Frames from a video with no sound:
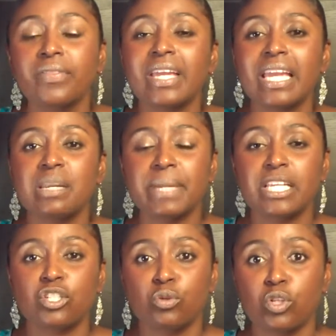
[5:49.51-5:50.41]
the
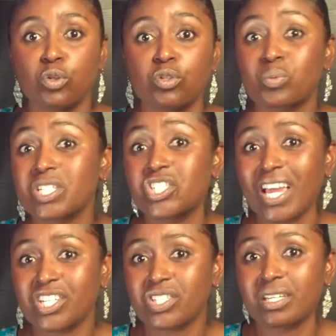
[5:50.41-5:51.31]
enemy to use
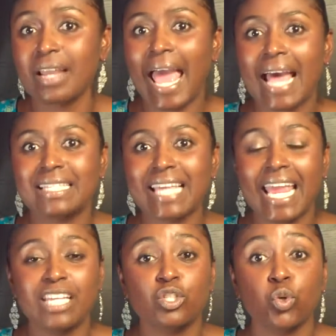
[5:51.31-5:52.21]
rejection as
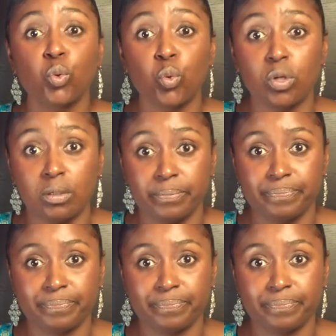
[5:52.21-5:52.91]
a tool.